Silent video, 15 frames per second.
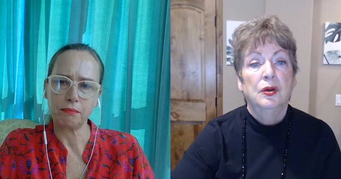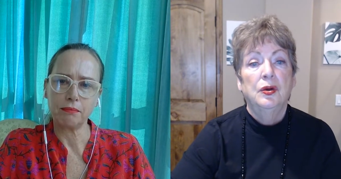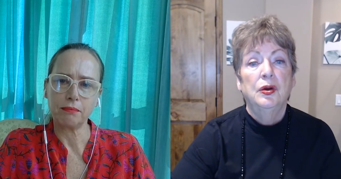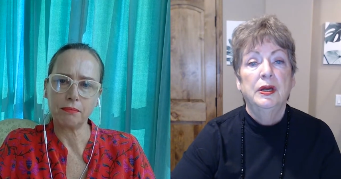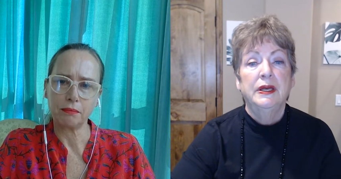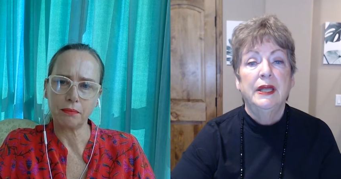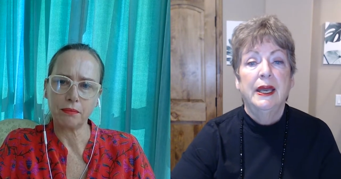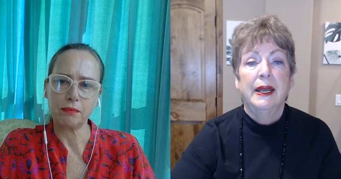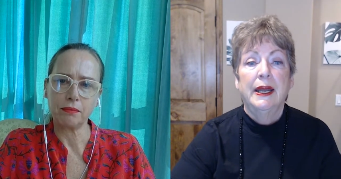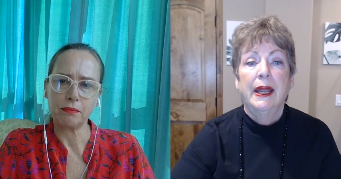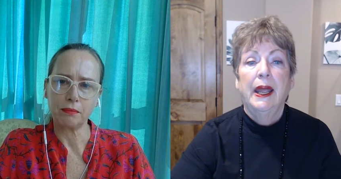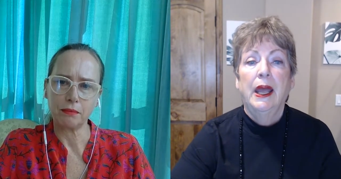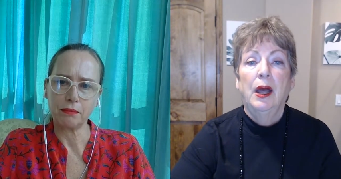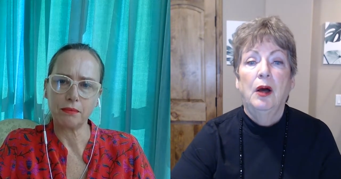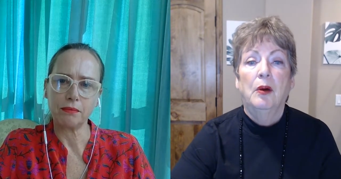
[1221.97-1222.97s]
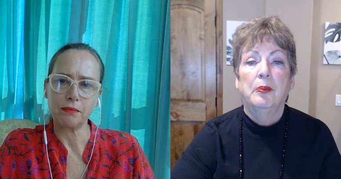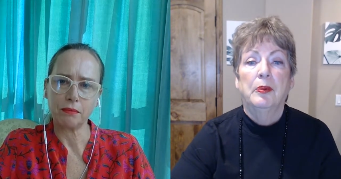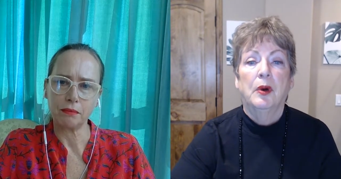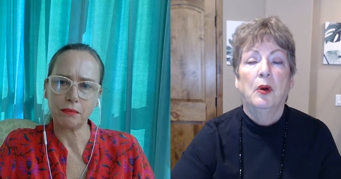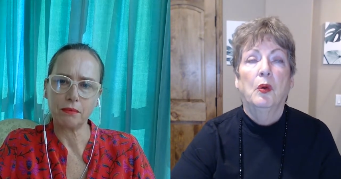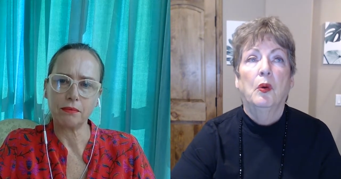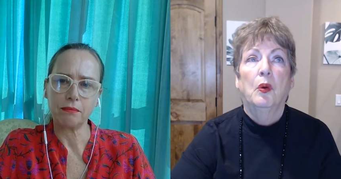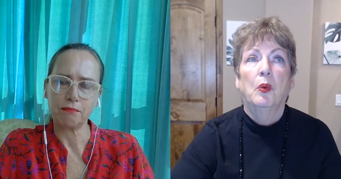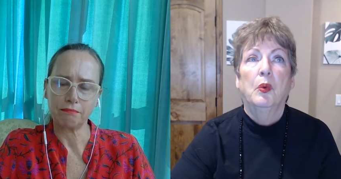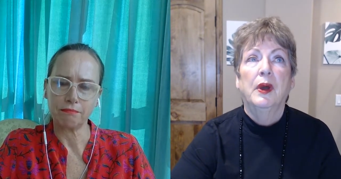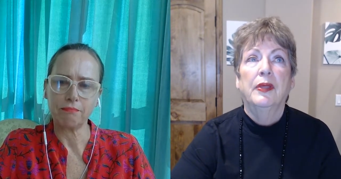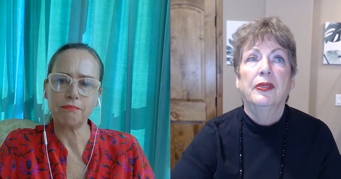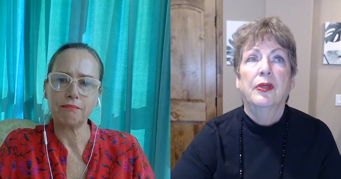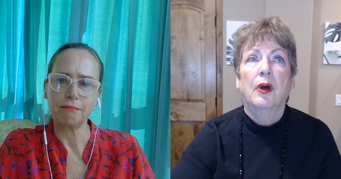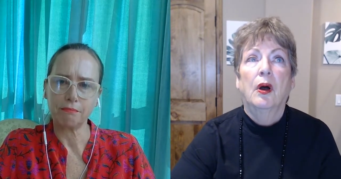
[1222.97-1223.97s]
Speaker 1: could get help
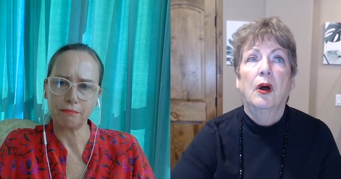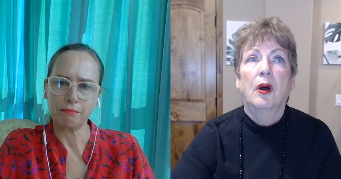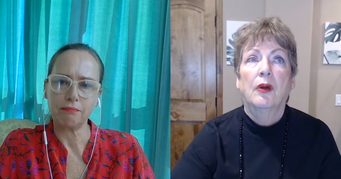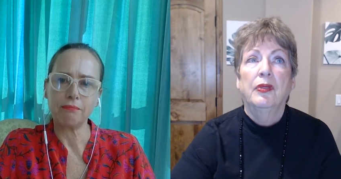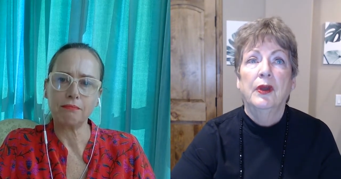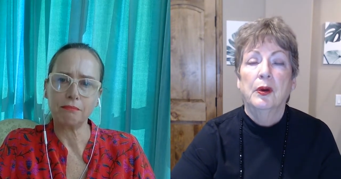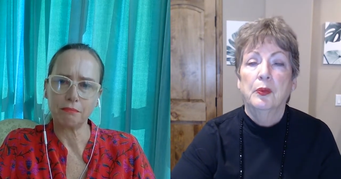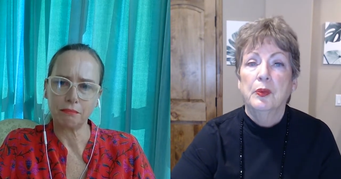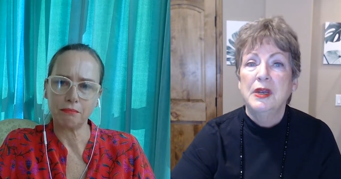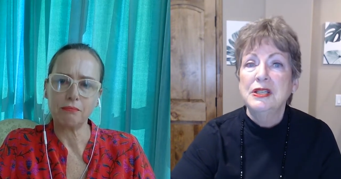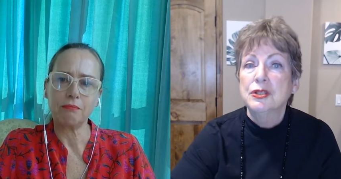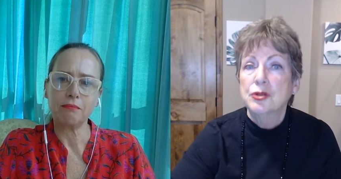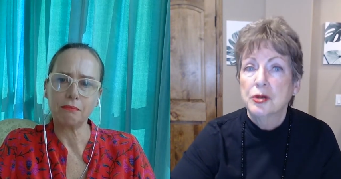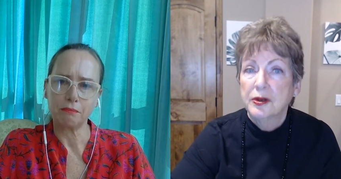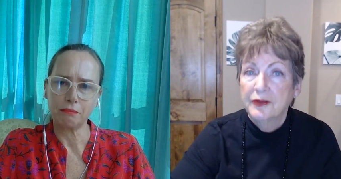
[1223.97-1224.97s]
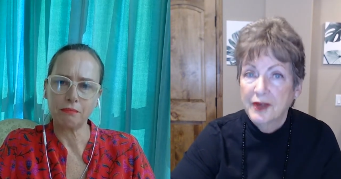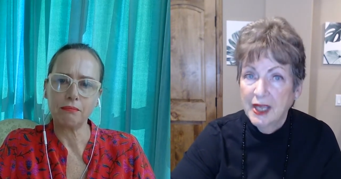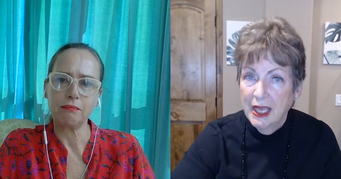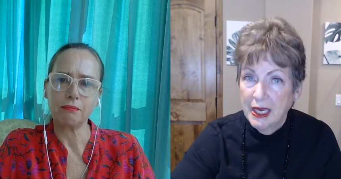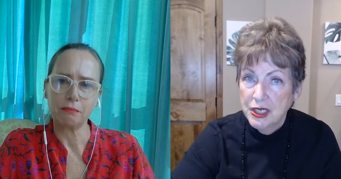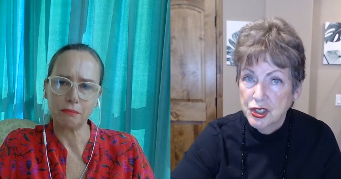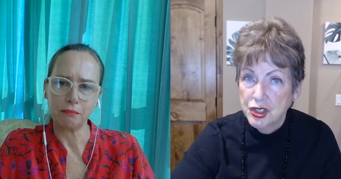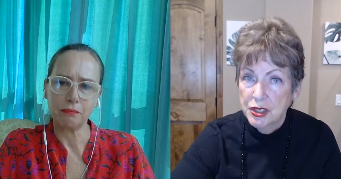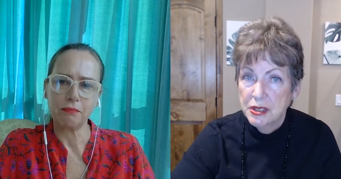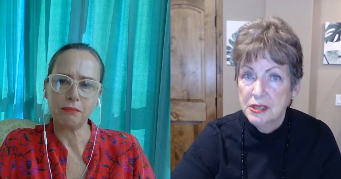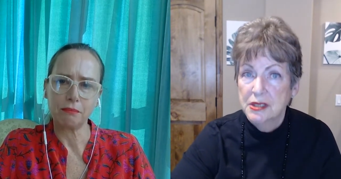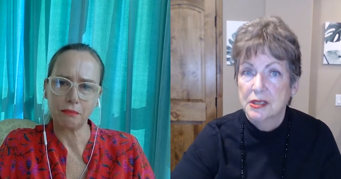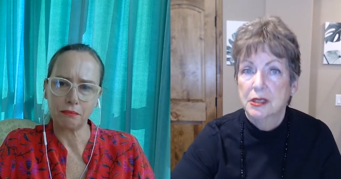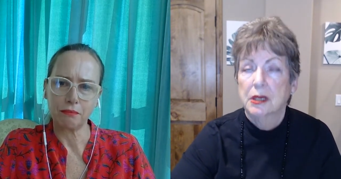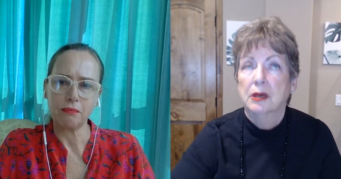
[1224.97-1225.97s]
with their
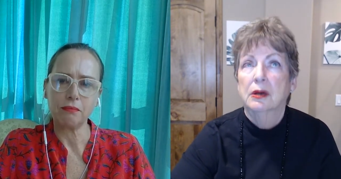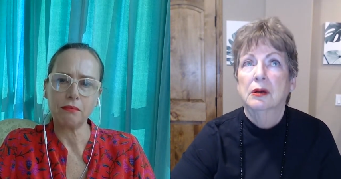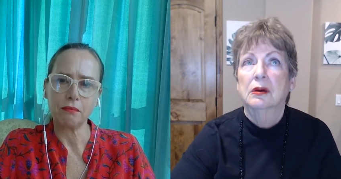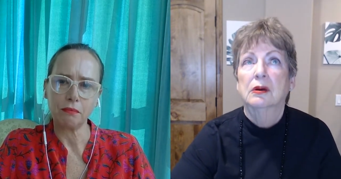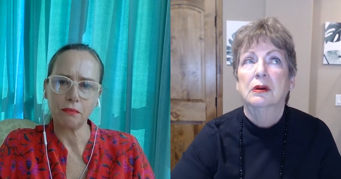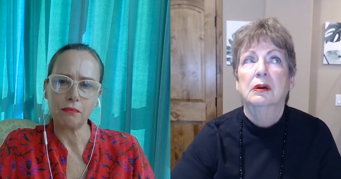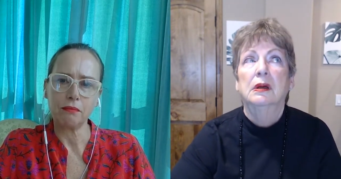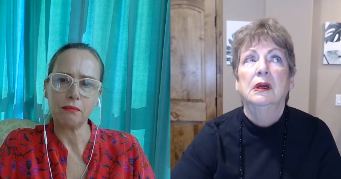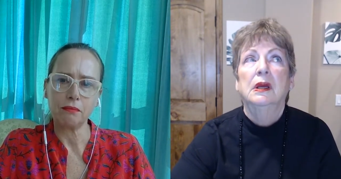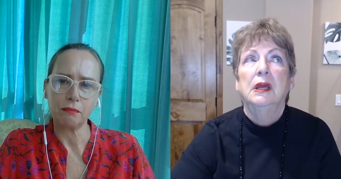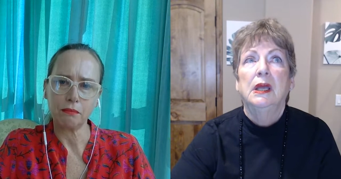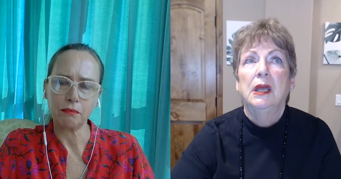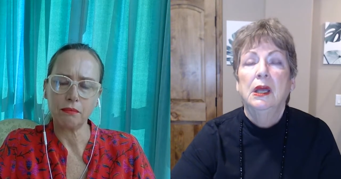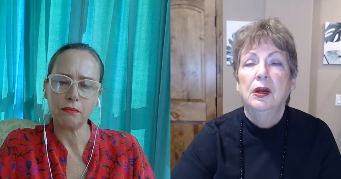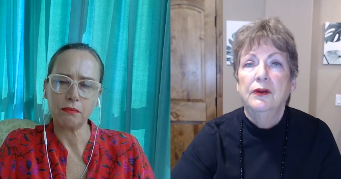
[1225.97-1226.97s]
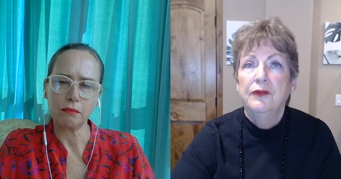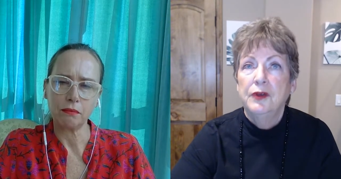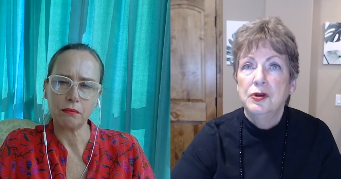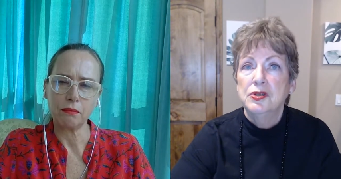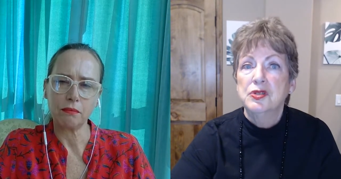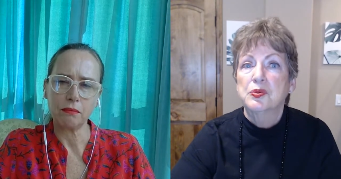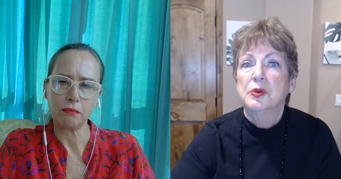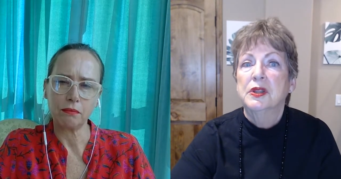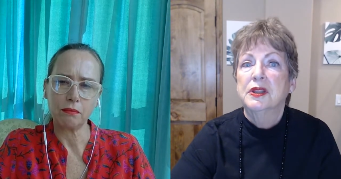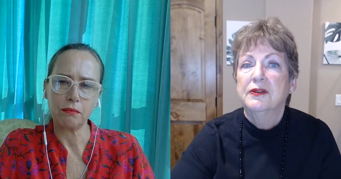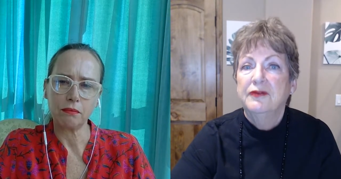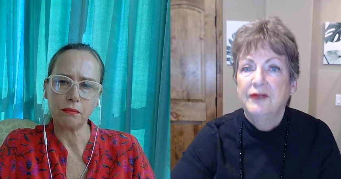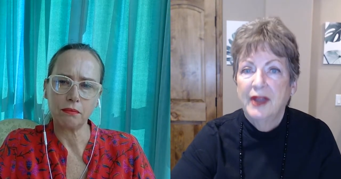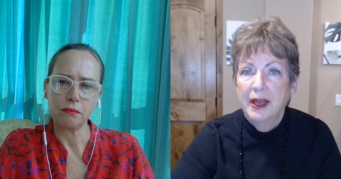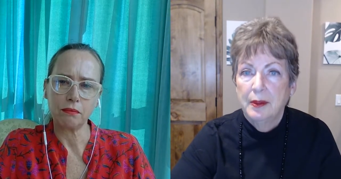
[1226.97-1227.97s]
recertifications, their interviews with the
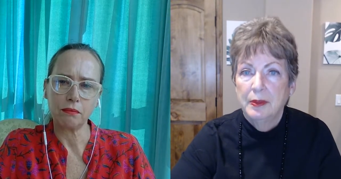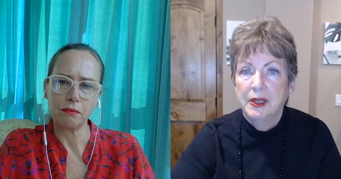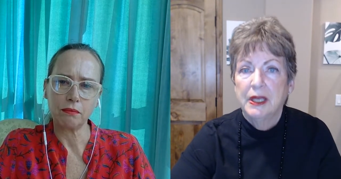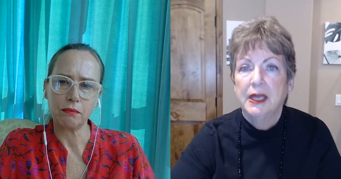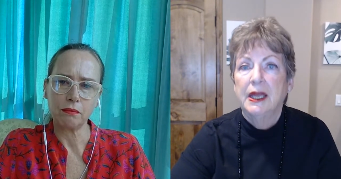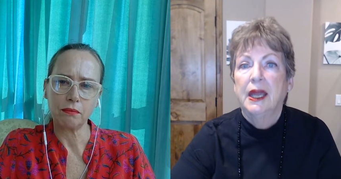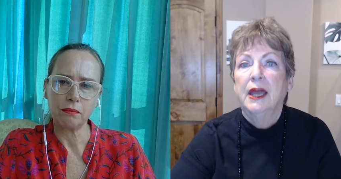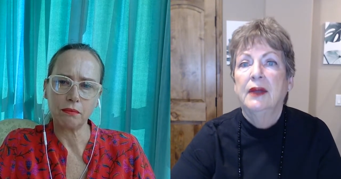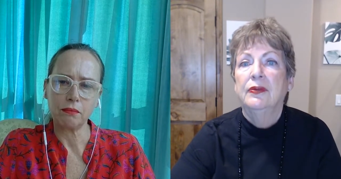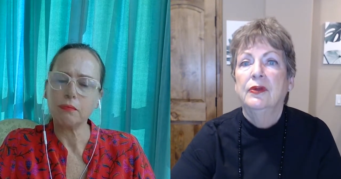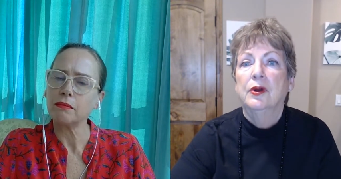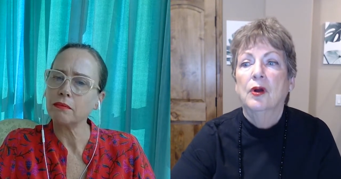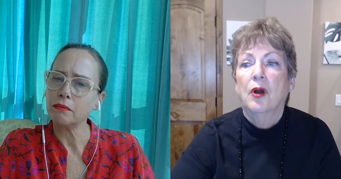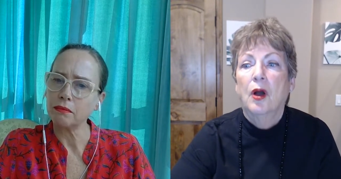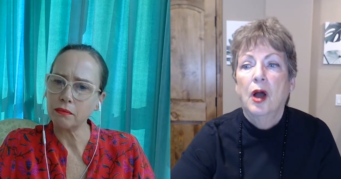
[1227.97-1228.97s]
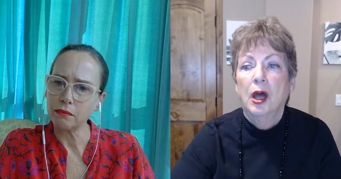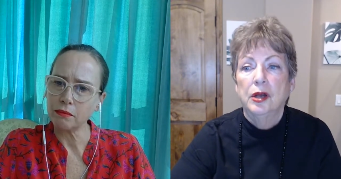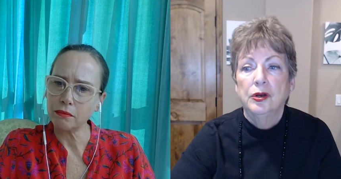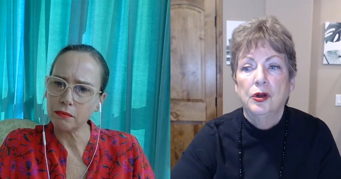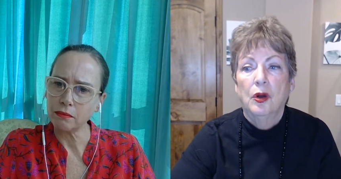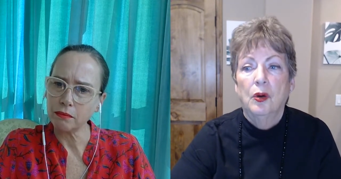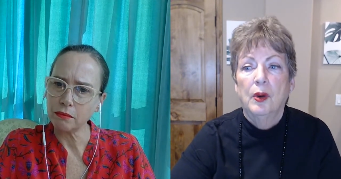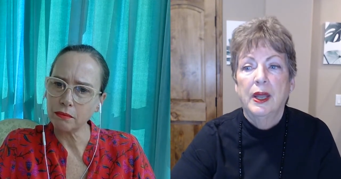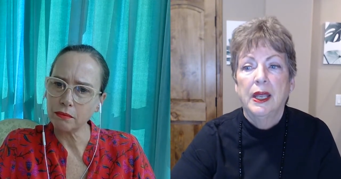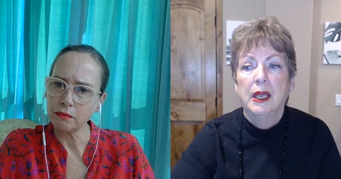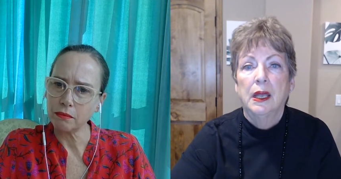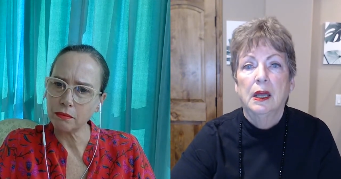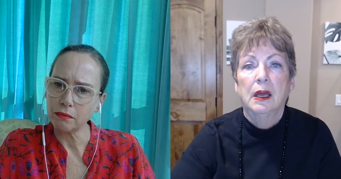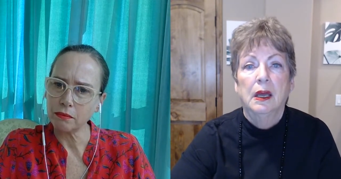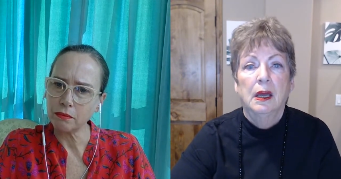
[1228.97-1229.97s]
family, and their
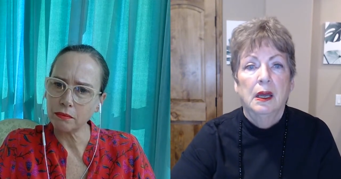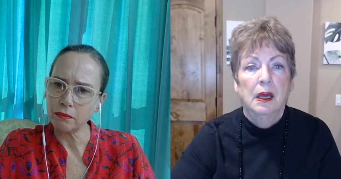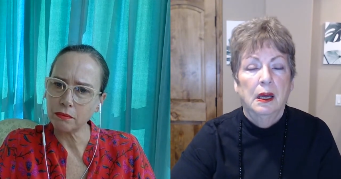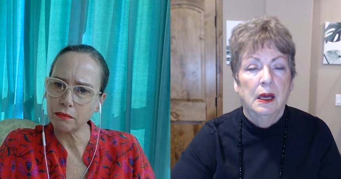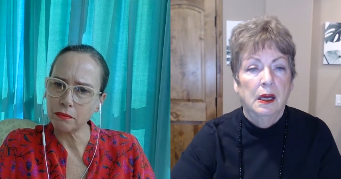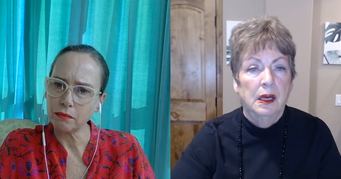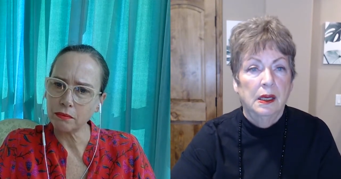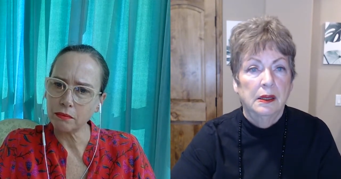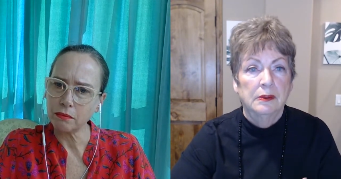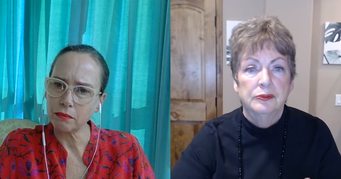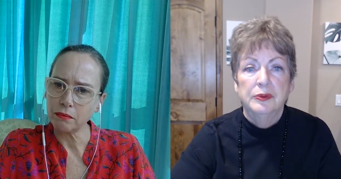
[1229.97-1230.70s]
ongoing uh,